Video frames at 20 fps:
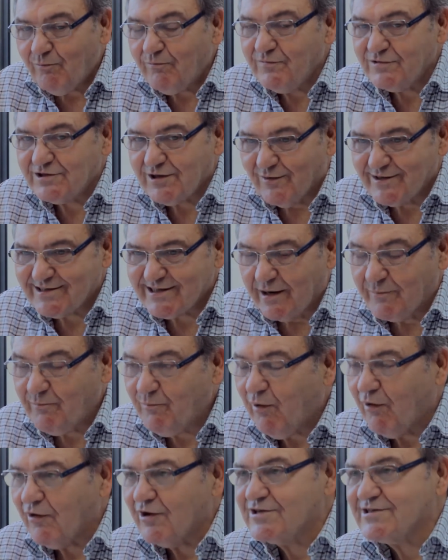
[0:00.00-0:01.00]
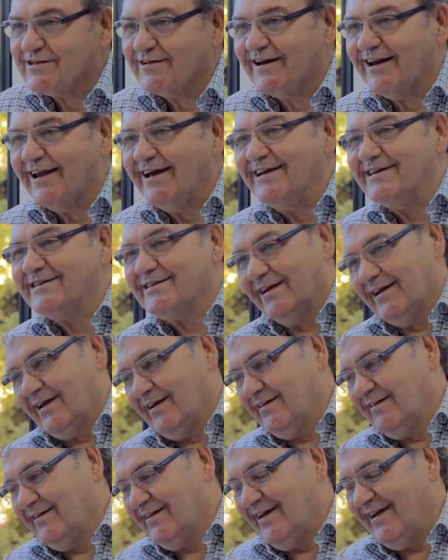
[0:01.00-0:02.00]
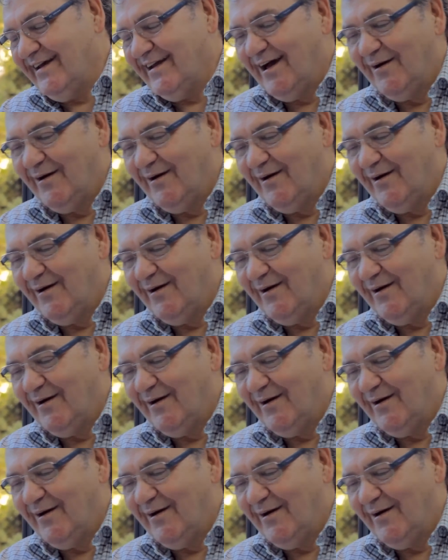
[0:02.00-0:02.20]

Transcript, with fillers: shall we say, polished the glazing, it